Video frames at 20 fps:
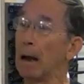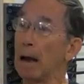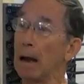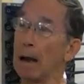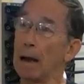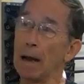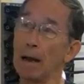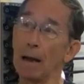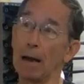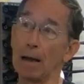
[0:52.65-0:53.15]

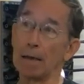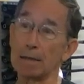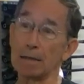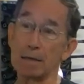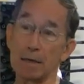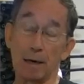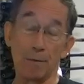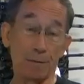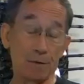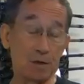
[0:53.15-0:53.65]
And
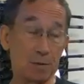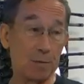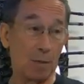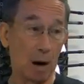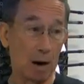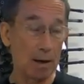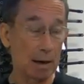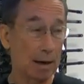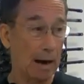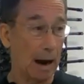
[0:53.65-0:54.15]
some
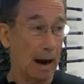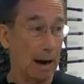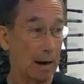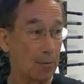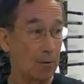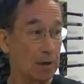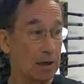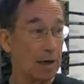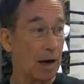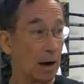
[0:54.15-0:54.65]
smart guy
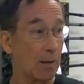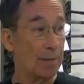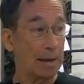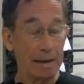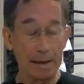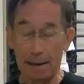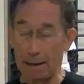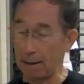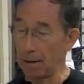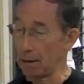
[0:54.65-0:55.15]
would come
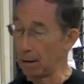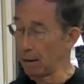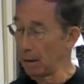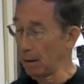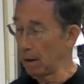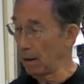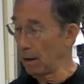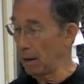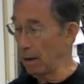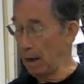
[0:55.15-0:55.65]
in
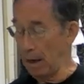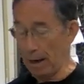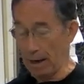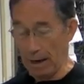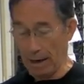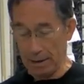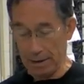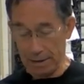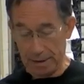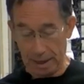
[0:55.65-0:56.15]

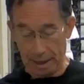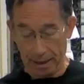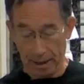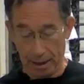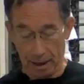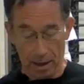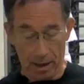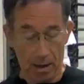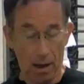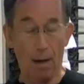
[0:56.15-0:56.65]
and take
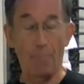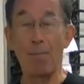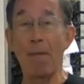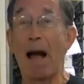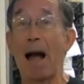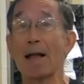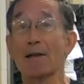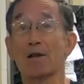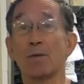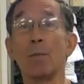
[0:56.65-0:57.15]
a, a
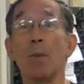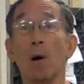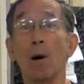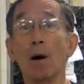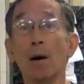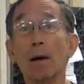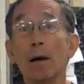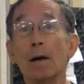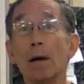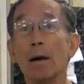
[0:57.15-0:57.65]
matchbook